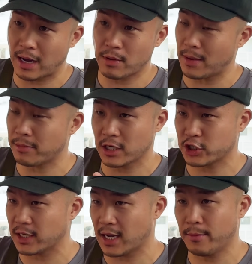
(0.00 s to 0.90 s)
but maybe I should
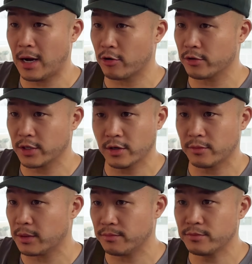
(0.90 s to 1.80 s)
have come out earlier,
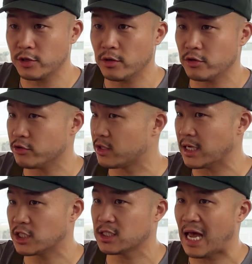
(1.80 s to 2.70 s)
but you know, things
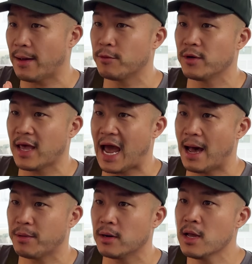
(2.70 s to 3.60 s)
just happen when they happen.